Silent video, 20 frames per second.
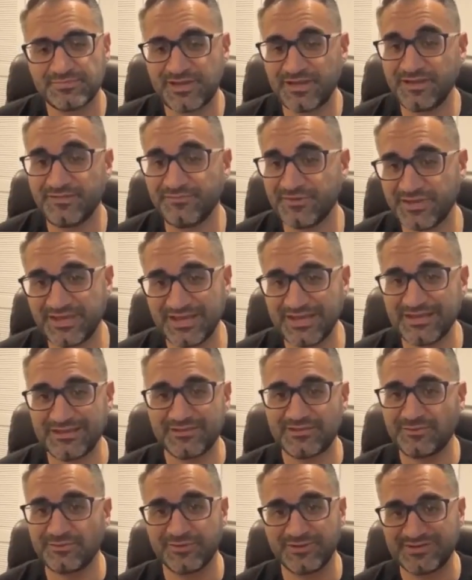I didn't even get
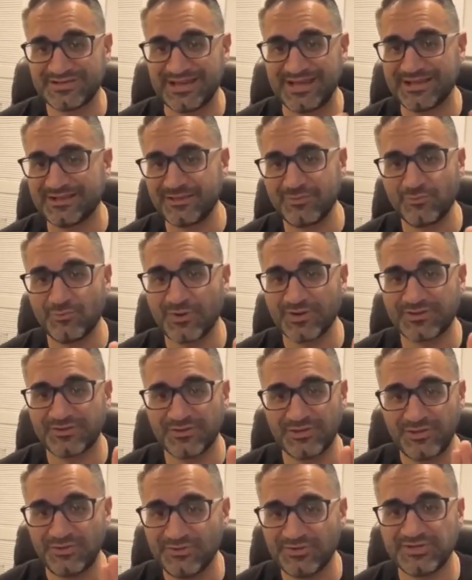into exactly
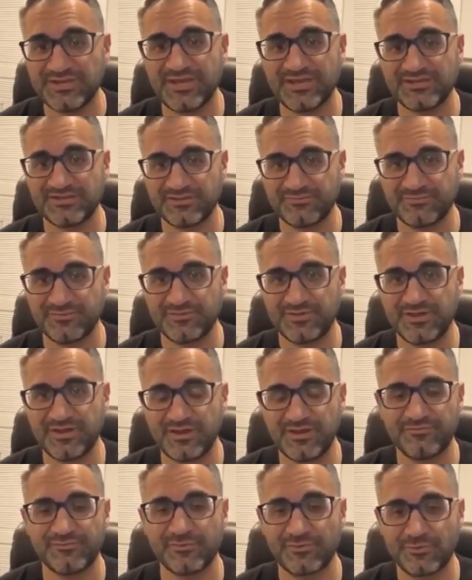what the use case of
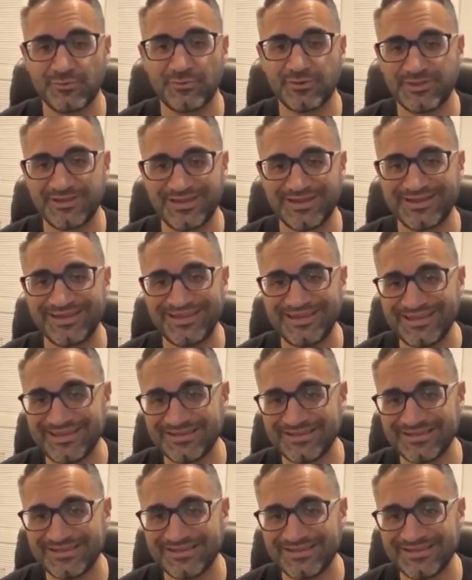the coin yet